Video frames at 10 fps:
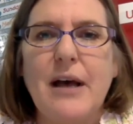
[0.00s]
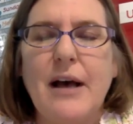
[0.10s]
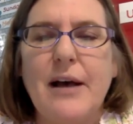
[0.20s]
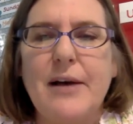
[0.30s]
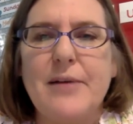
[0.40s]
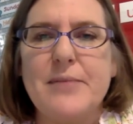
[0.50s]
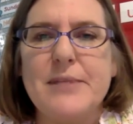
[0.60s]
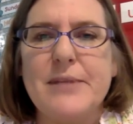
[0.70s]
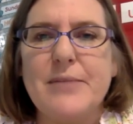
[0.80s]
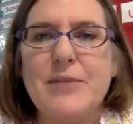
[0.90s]
um,
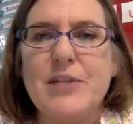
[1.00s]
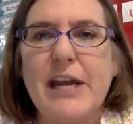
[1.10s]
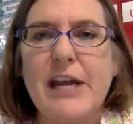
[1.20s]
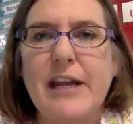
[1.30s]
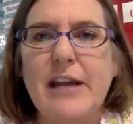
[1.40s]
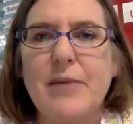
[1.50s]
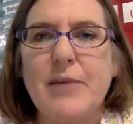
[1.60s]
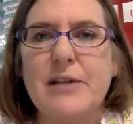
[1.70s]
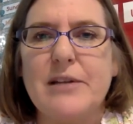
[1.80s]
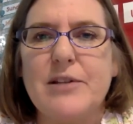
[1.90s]
some chaining. I'm
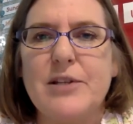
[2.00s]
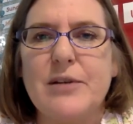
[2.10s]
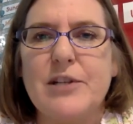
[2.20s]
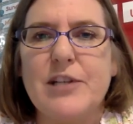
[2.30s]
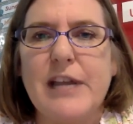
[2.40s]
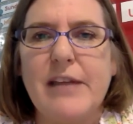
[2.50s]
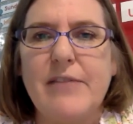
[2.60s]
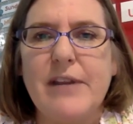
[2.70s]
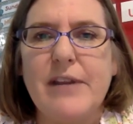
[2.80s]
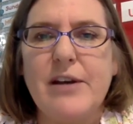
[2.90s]
going to do a
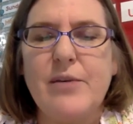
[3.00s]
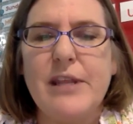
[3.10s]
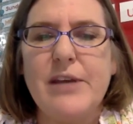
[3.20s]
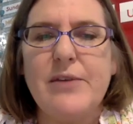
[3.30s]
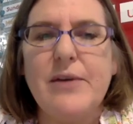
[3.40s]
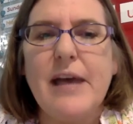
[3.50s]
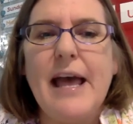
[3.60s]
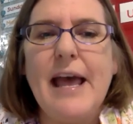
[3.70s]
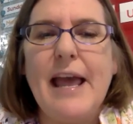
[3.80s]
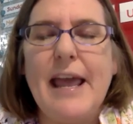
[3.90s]
chaining video with you,
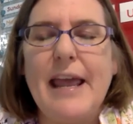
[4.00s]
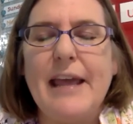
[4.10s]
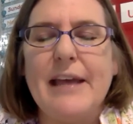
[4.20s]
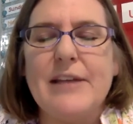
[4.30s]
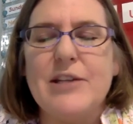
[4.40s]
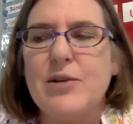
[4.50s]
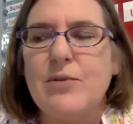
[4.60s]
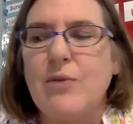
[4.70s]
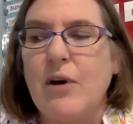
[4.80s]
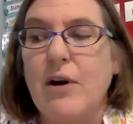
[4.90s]
and
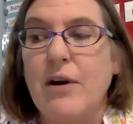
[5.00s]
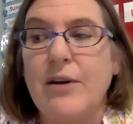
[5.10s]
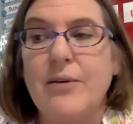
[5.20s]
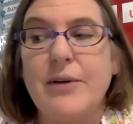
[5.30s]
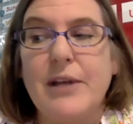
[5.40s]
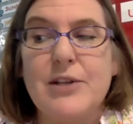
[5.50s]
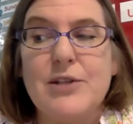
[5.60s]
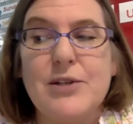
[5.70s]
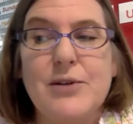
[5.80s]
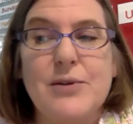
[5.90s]
you are
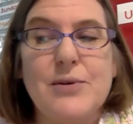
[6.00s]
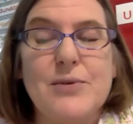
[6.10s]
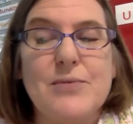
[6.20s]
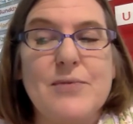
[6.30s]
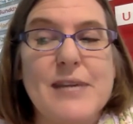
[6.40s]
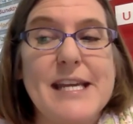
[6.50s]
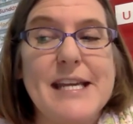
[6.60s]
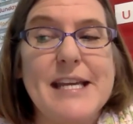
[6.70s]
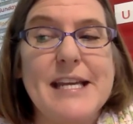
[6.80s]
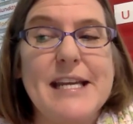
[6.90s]
going to
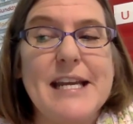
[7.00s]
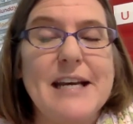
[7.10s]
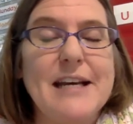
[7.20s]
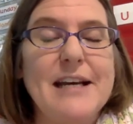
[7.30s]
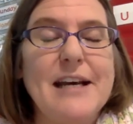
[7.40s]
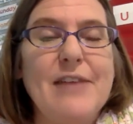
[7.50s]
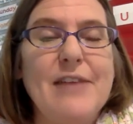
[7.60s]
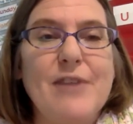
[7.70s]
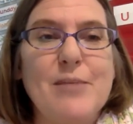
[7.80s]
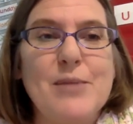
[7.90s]
read
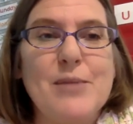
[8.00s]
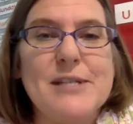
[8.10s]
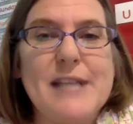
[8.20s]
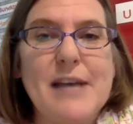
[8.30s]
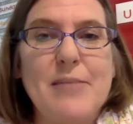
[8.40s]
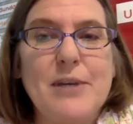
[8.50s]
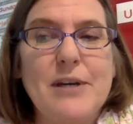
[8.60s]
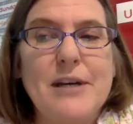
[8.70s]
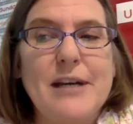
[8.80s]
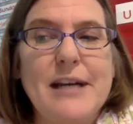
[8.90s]
from your SAM
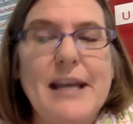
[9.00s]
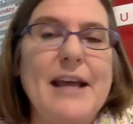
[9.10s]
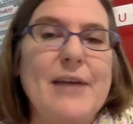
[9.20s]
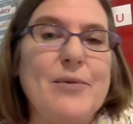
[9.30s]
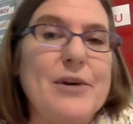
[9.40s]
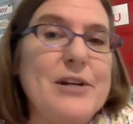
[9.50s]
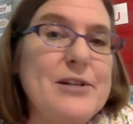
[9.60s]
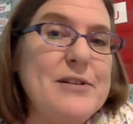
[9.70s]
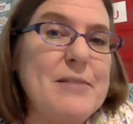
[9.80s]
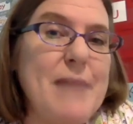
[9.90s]
book, and we're going to
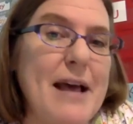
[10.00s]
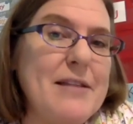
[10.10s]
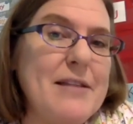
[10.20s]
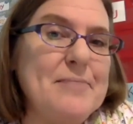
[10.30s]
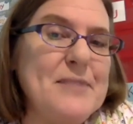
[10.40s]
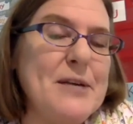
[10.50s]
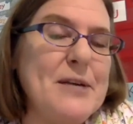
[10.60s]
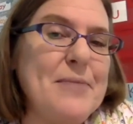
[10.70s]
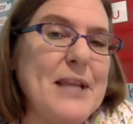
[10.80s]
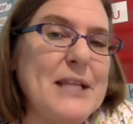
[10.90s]
do some math.
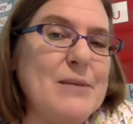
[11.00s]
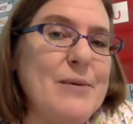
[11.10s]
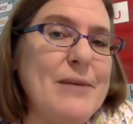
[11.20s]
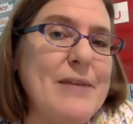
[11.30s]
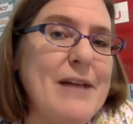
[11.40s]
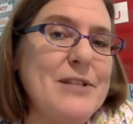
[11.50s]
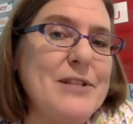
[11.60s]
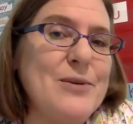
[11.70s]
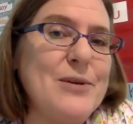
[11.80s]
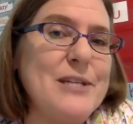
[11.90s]
So that's what we have
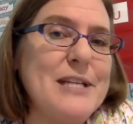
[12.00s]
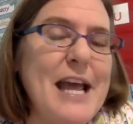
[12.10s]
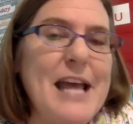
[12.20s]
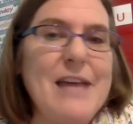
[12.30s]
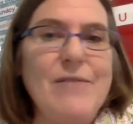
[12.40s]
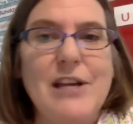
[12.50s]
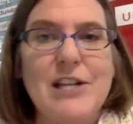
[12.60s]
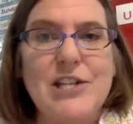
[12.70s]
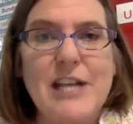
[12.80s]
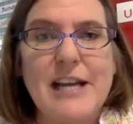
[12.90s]
in store today. If you
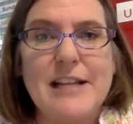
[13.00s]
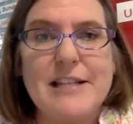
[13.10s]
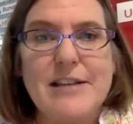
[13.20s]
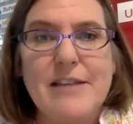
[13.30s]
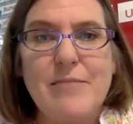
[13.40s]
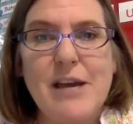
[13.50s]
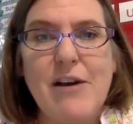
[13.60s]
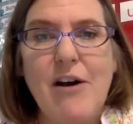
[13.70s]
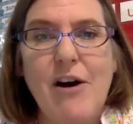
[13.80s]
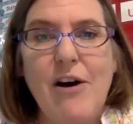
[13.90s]
get a chance, give
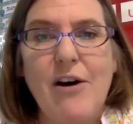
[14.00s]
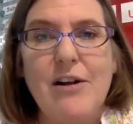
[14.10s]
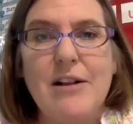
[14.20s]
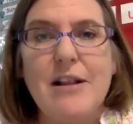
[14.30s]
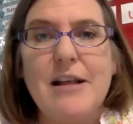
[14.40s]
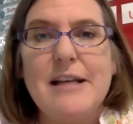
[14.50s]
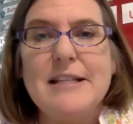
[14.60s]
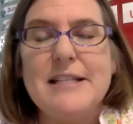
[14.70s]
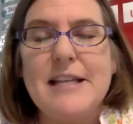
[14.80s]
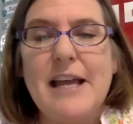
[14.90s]
me a call,
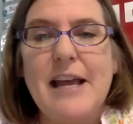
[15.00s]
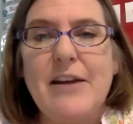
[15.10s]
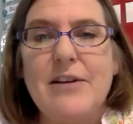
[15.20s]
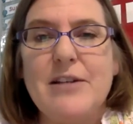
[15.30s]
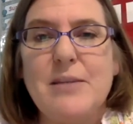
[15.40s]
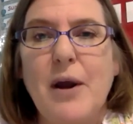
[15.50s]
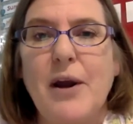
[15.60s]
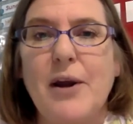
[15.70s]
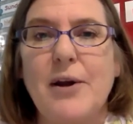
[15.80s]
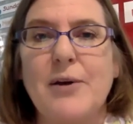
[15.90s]
today or
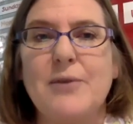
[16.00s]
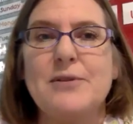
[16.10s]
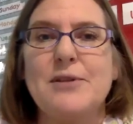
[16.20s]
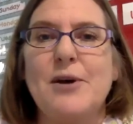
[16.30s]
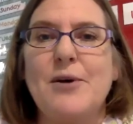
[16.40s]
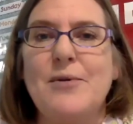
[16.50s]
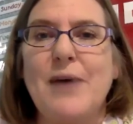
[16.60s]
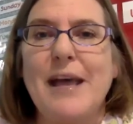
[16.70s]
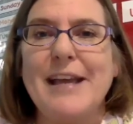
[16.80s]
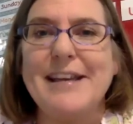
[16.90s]
tomorrow
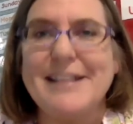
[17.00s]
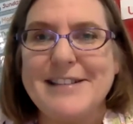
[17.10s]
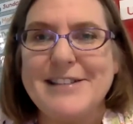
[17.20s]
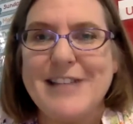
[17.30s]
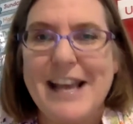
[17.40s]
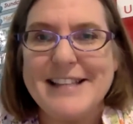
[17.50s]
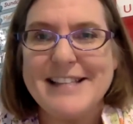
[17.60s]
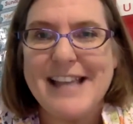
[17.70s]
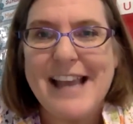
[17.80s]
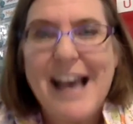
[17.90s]
so I can chat
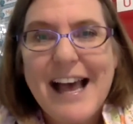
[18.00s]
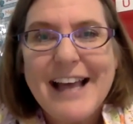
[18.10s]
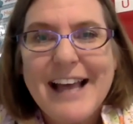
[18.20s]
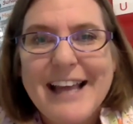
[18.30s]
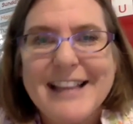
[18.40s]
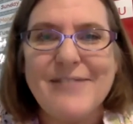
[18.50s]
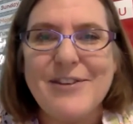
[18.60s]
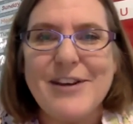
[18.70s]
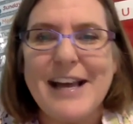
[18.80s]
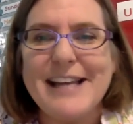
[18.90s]
and say hi.
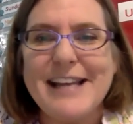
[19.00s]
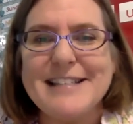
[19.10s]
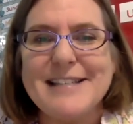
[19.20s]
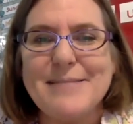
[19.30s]
Love you guys.